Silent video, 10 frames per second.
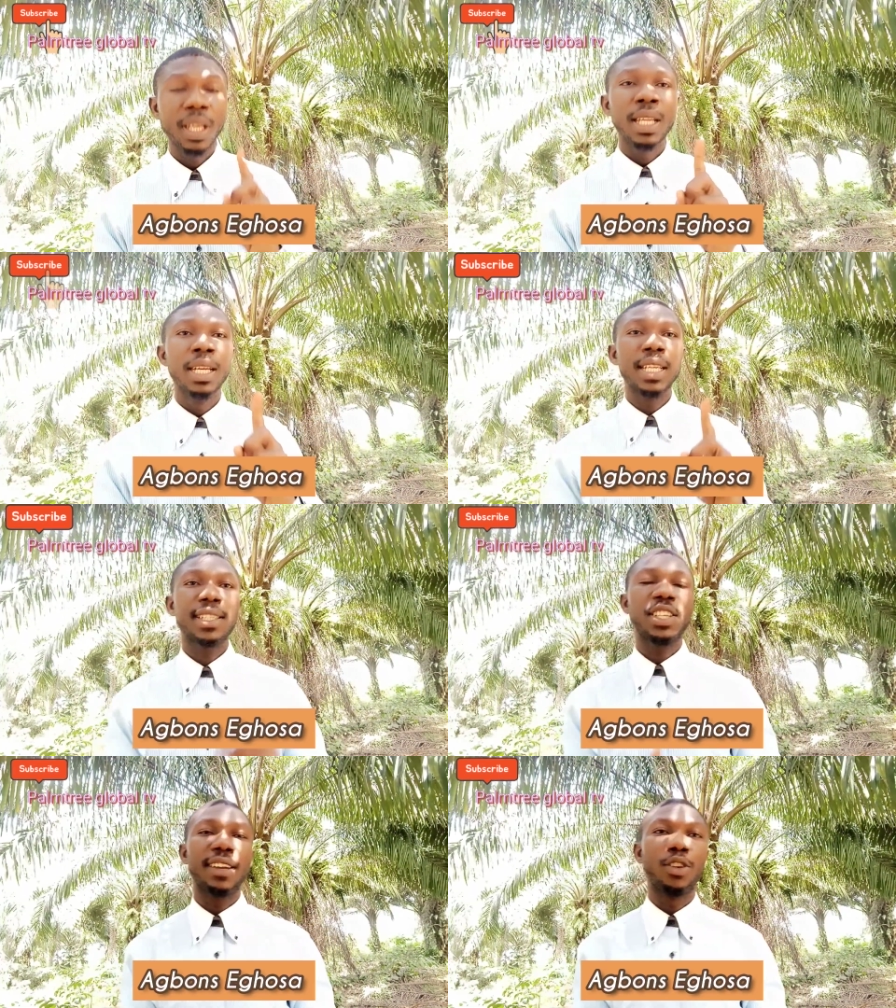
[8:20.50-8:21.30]
Listen,
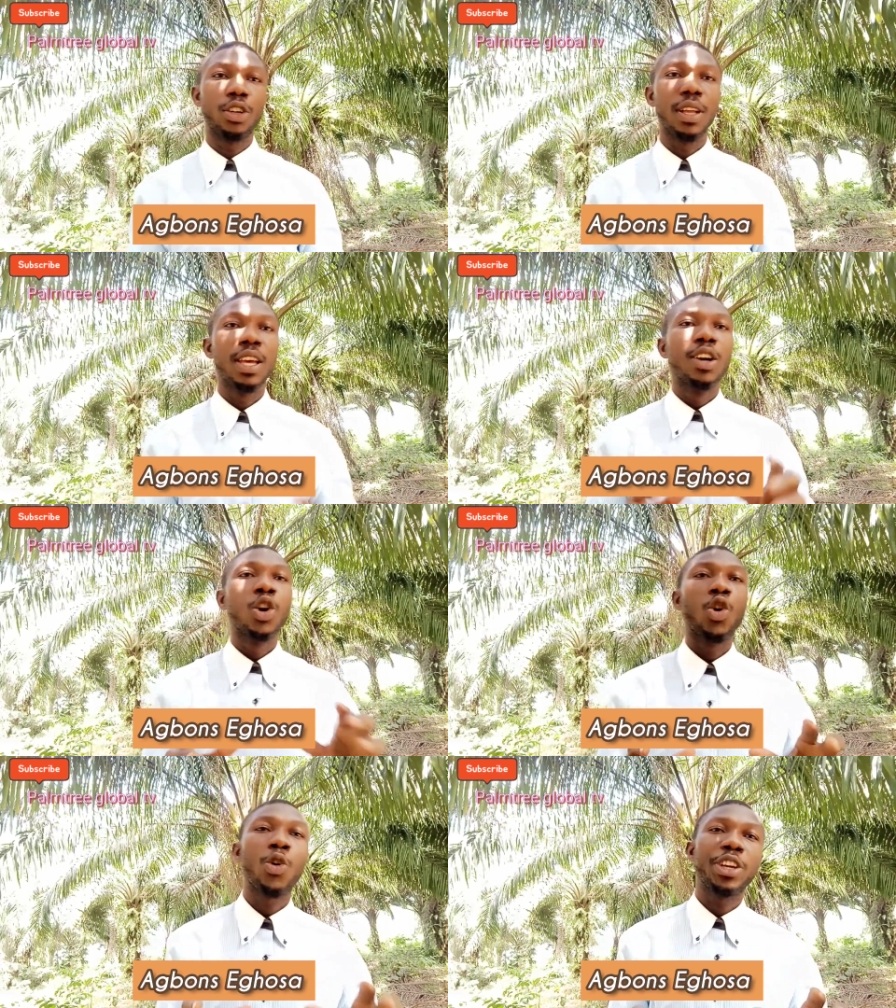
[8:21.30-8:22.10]
child of God.
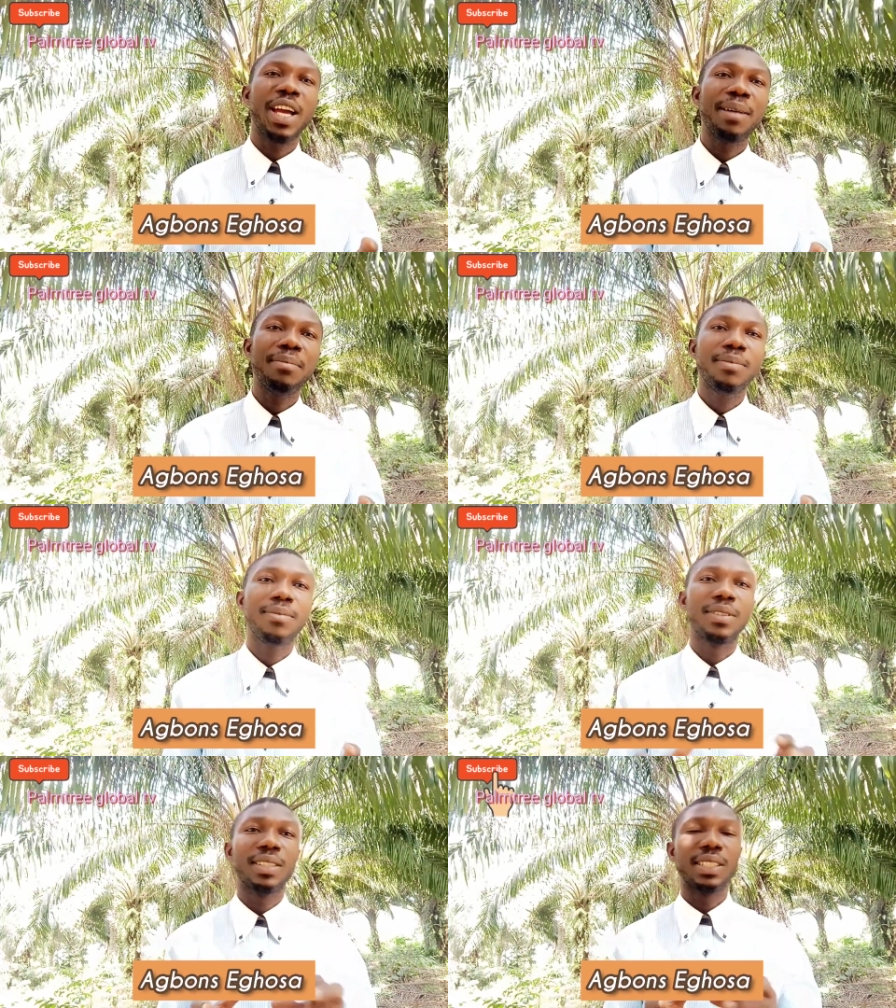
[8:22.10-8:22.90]
Cocoyam
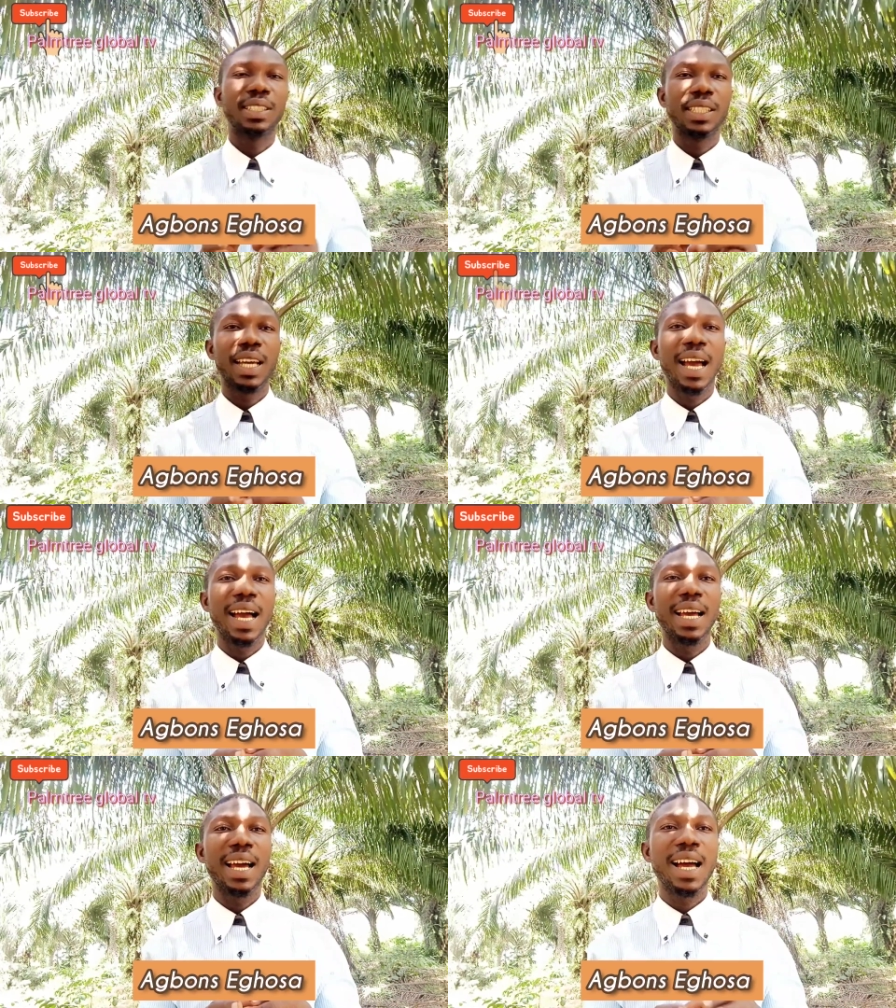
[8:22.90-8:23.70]

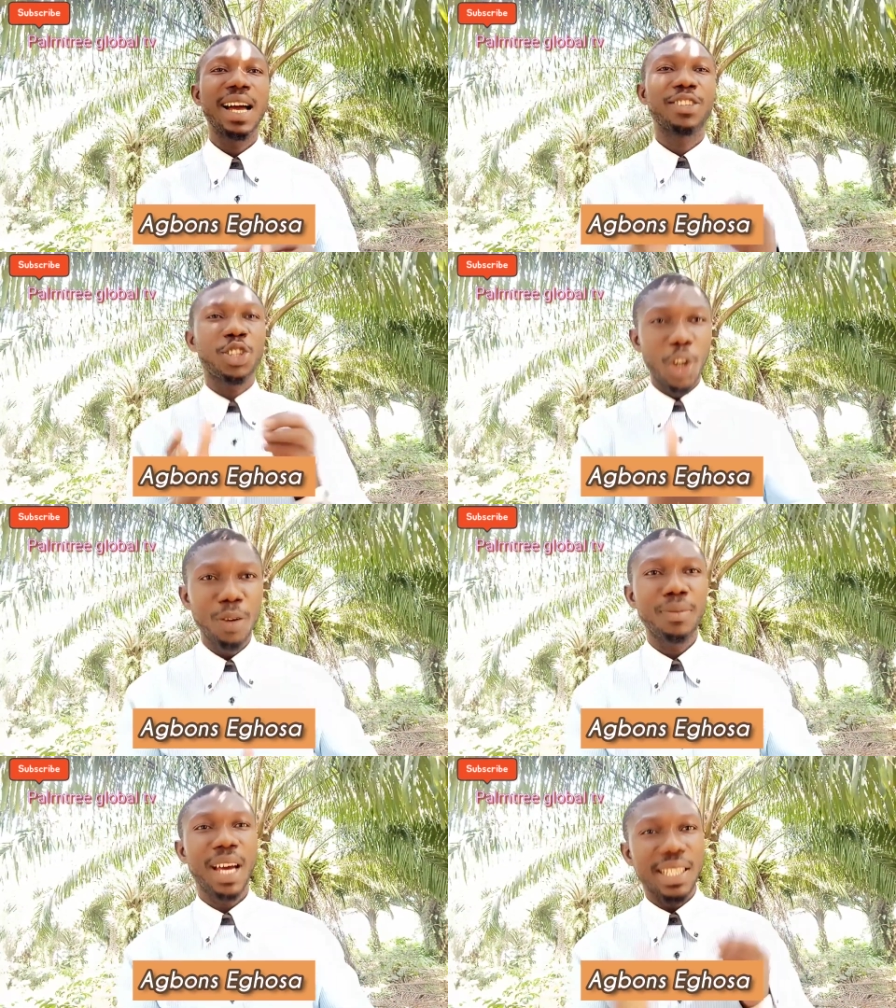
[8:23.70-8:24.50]
has come
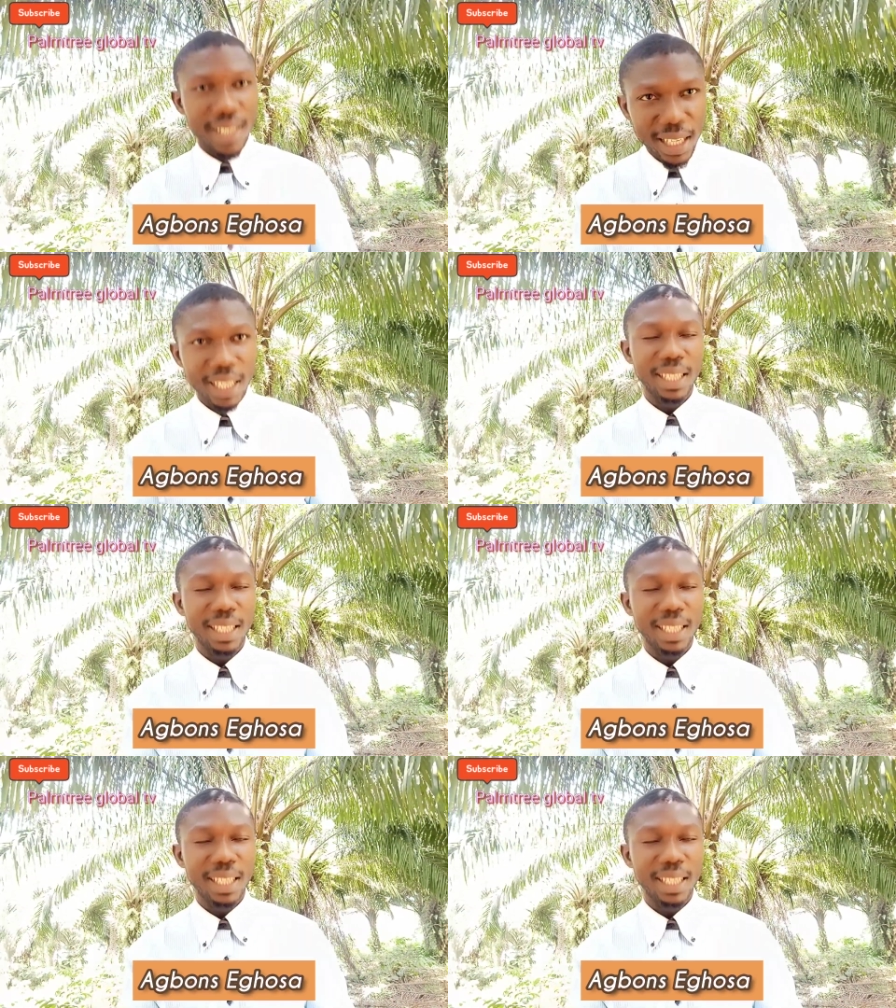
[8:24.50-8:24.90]
and stay.